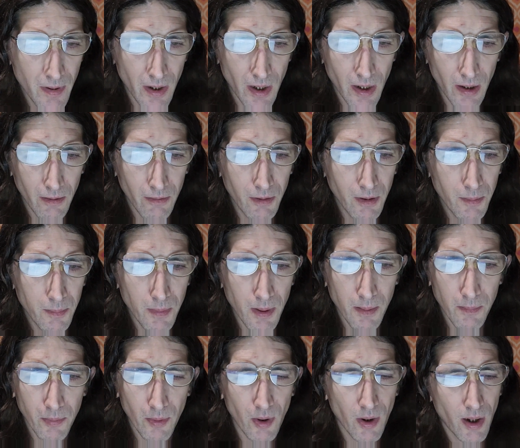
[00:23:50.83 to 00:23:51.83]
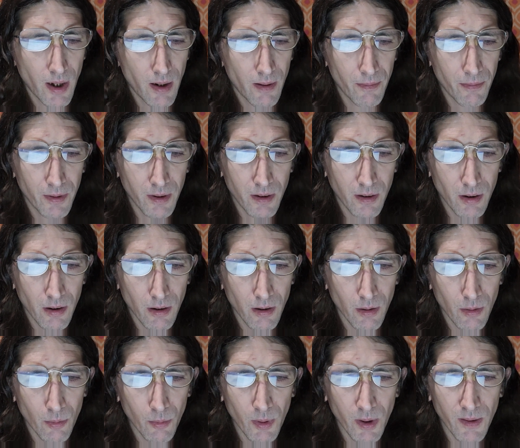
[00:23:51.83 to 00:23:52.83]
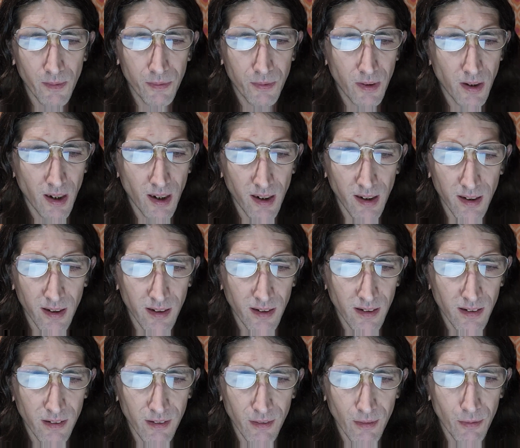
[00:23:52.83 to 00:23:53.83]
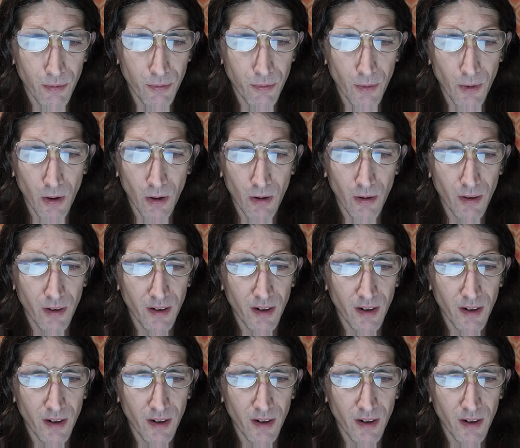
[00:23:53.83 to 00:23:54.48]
I remember every turn we've taken so far,